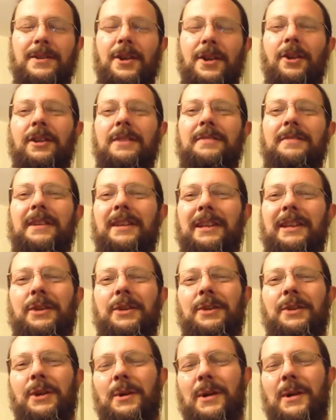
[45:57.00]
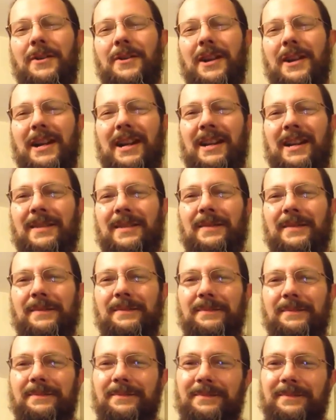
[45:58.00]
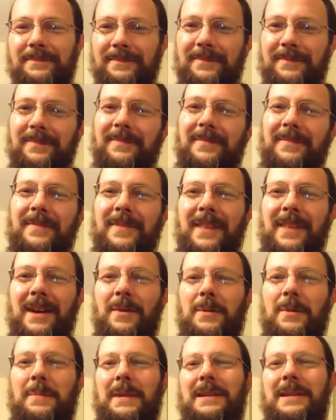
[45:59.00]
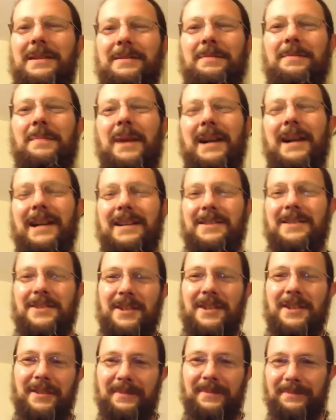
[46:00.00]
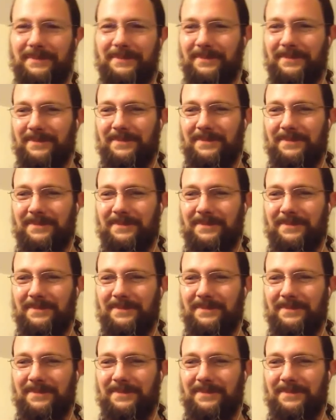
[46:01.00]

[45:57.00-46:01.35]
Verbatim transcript: Start living like you know already. That would be my answer.